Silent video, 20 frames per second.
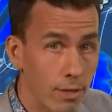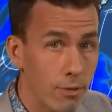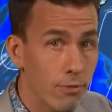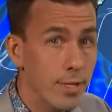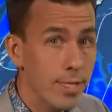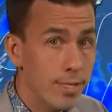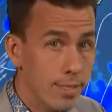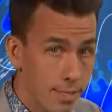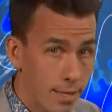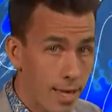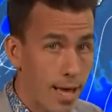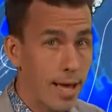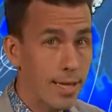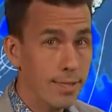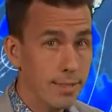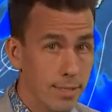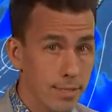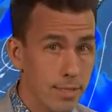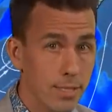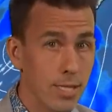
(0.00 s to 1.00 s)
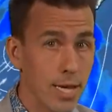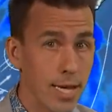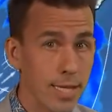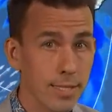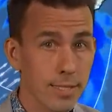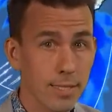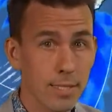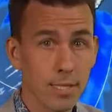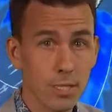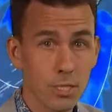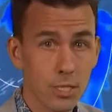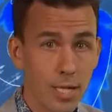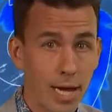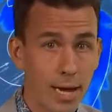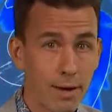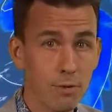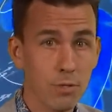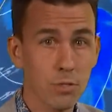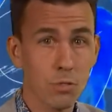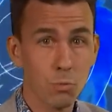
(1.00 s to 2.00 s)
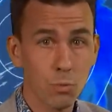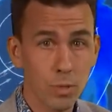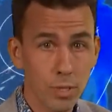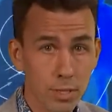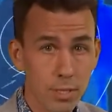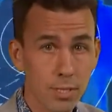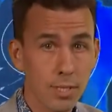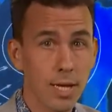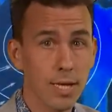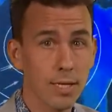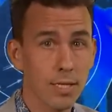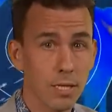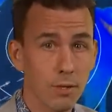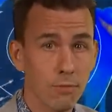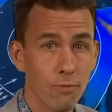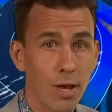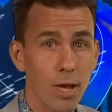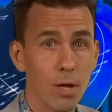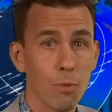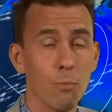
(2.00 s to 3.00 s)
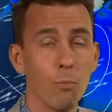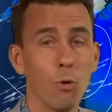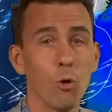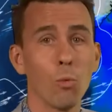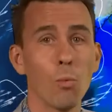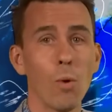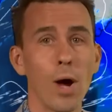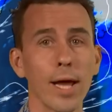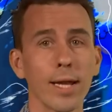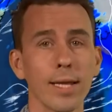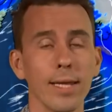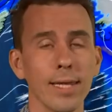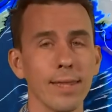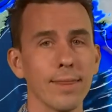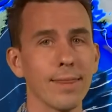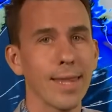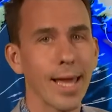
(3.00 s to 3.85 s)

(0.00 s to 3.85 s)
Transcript: there is that chance that showers will start to develop more widely.